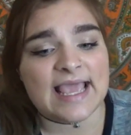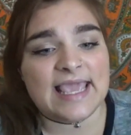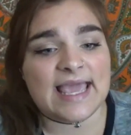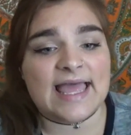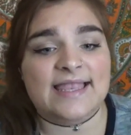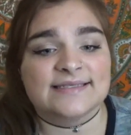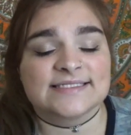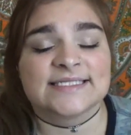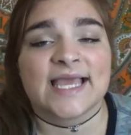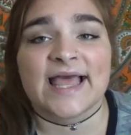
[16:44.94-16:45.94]

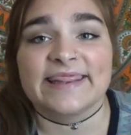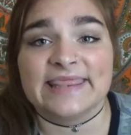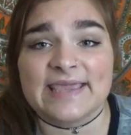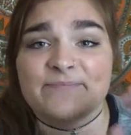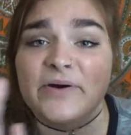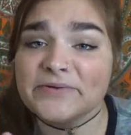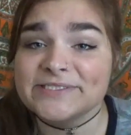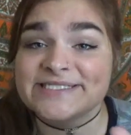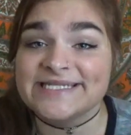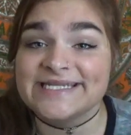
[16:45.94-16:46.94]
and they
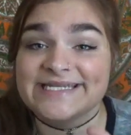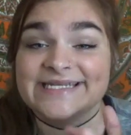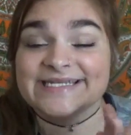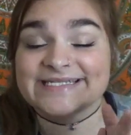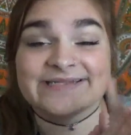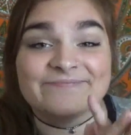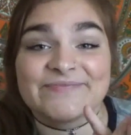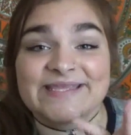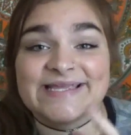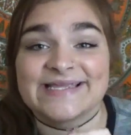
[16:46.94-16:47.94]
posted
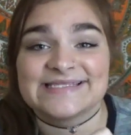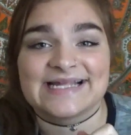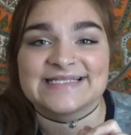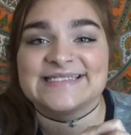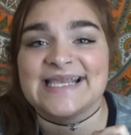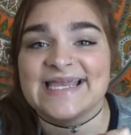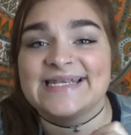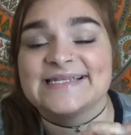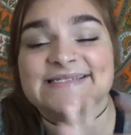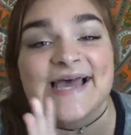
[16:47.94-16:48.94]
something that
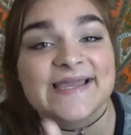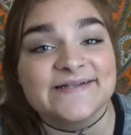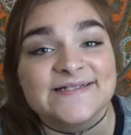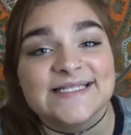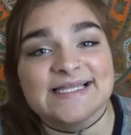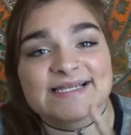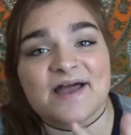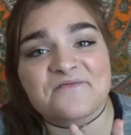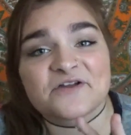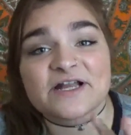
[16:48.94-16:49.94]
said title and
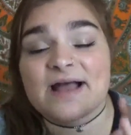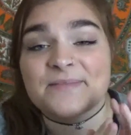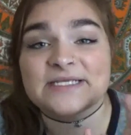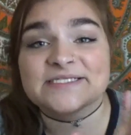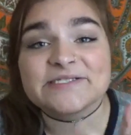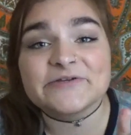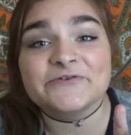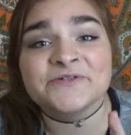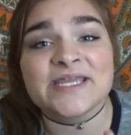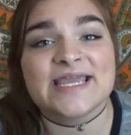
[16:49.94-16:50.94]
cover coming
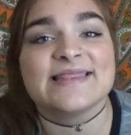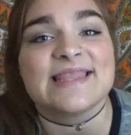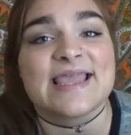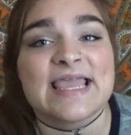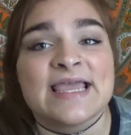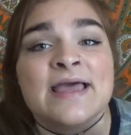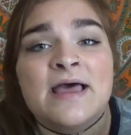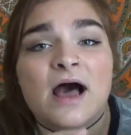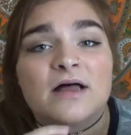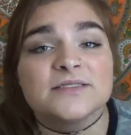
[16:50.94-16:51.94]
soon, and they
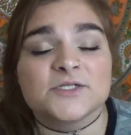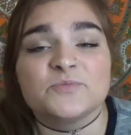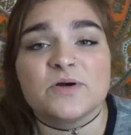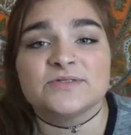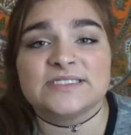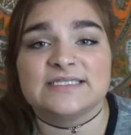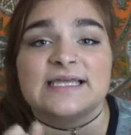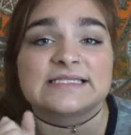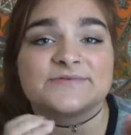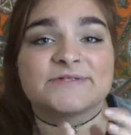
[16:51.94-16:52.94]
also posted
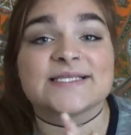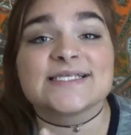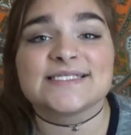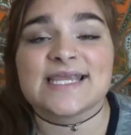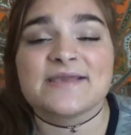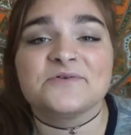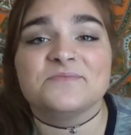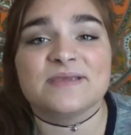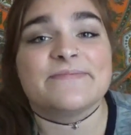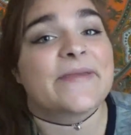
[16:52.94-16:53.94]
that the release date
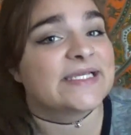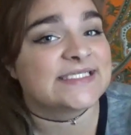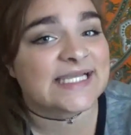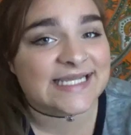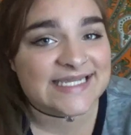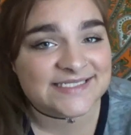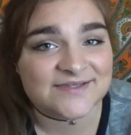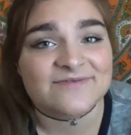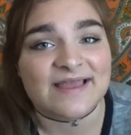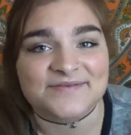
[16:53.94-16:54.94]
would be May 2nd,
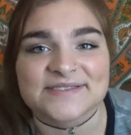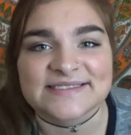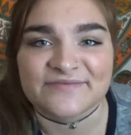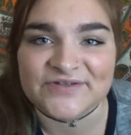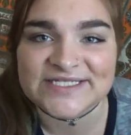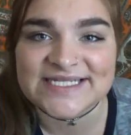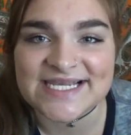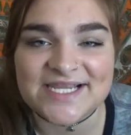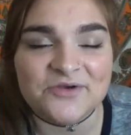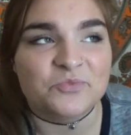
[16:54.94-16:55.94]

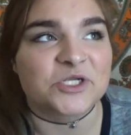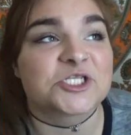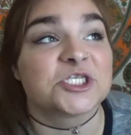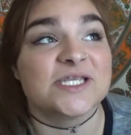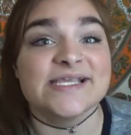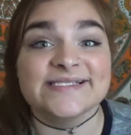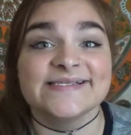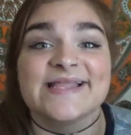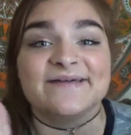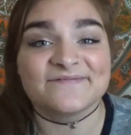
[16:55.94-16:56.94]
2017, which
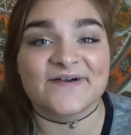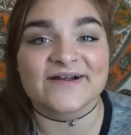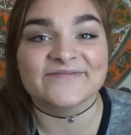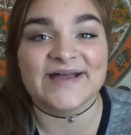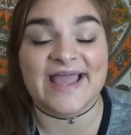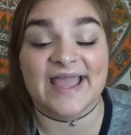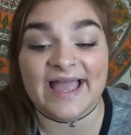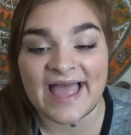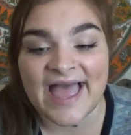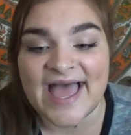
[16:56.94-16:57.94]
isn't that far away,
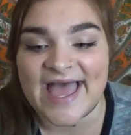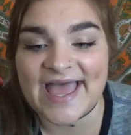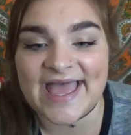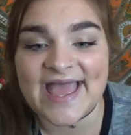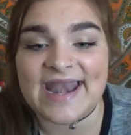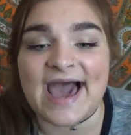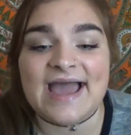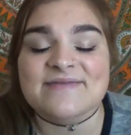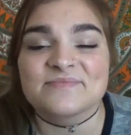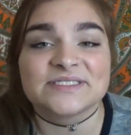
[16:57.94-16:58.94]
and
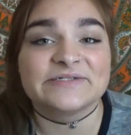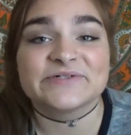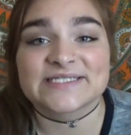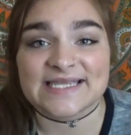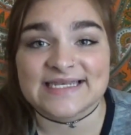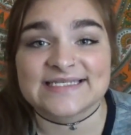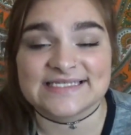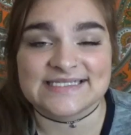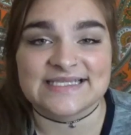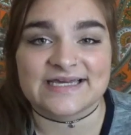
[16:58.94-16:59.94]
I'm so excited to
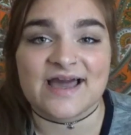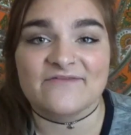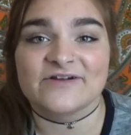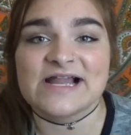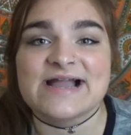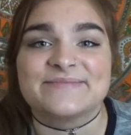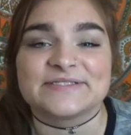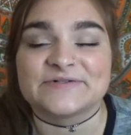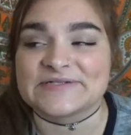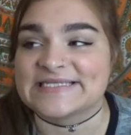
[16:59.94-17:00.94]
see the cover, I'm
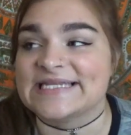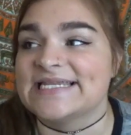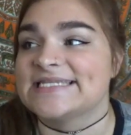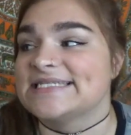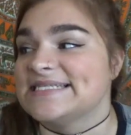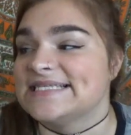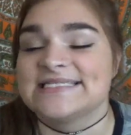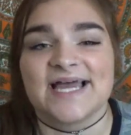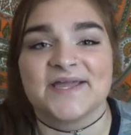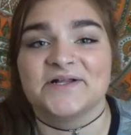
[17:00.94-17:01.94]
so excited to see the
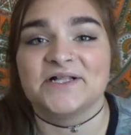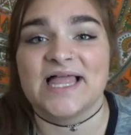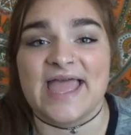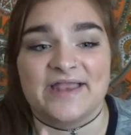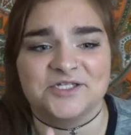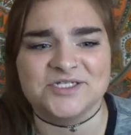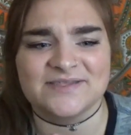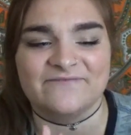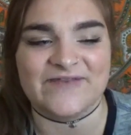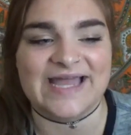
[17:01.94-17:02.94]
title, and just
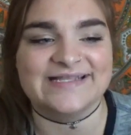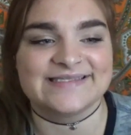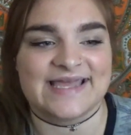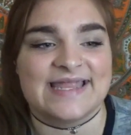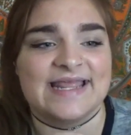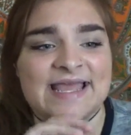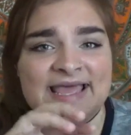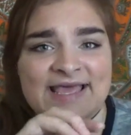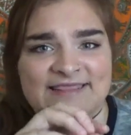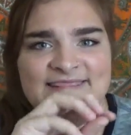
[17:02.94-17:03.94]
the fact that
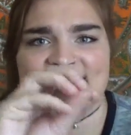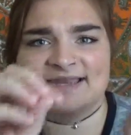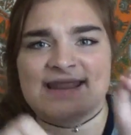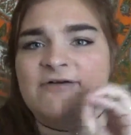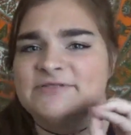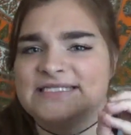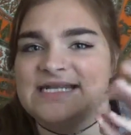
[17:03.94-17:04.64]
they announced